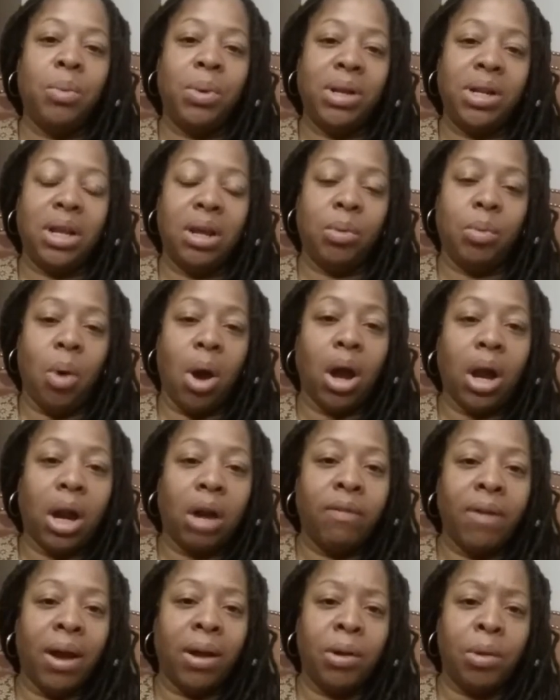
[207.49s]
We did walk
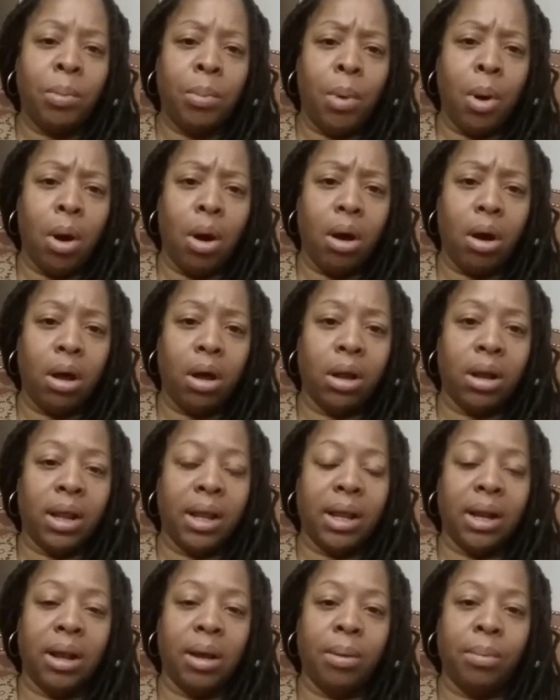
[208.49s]
around the mall
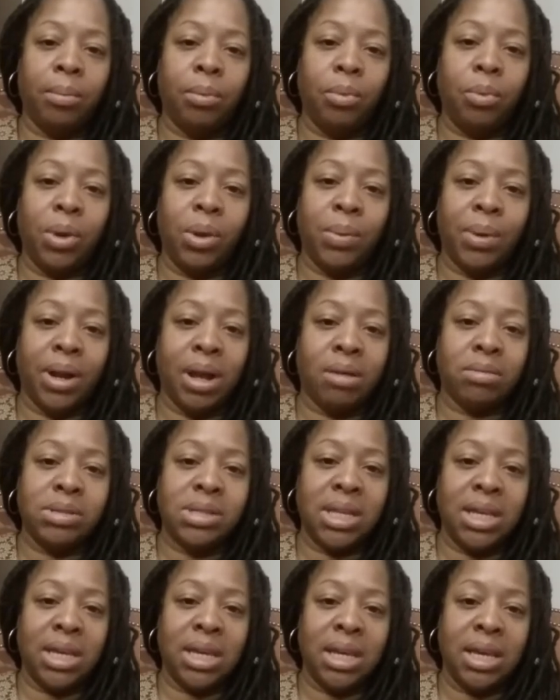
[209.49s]
and um, we went
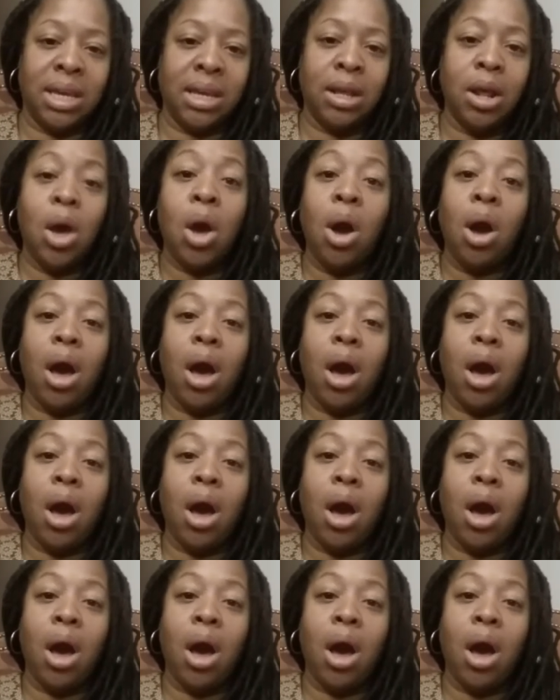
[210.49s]
out to eat.